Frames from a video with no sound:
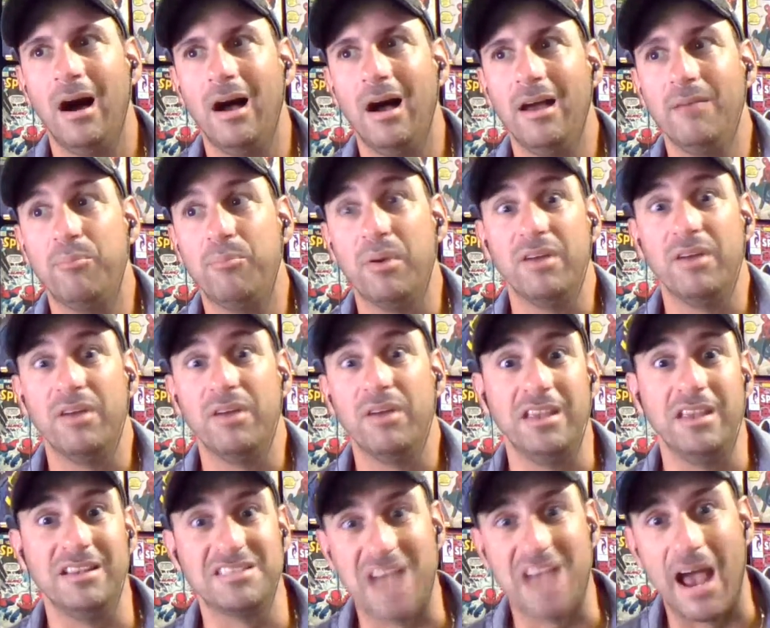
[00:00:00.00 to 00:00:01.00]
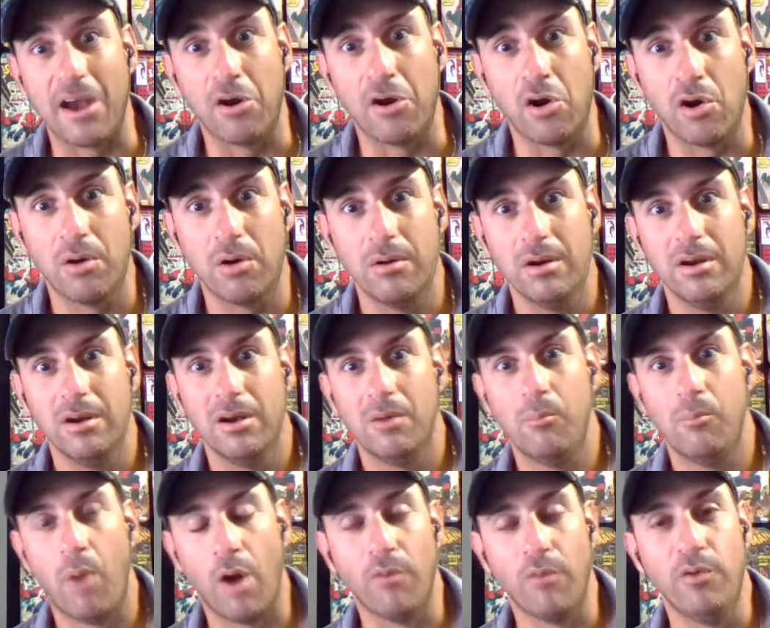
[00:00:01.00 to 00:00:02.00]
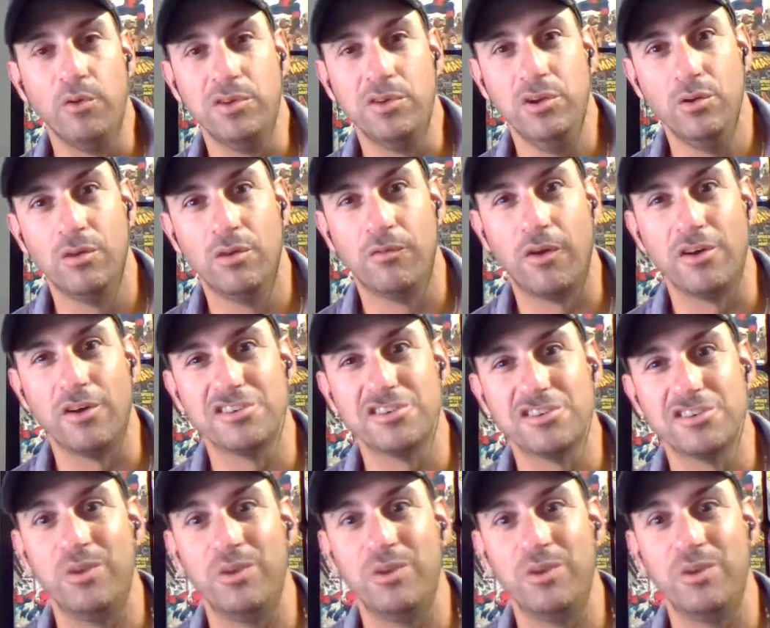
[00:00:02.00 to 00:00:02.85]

but for the entire Marvel universe,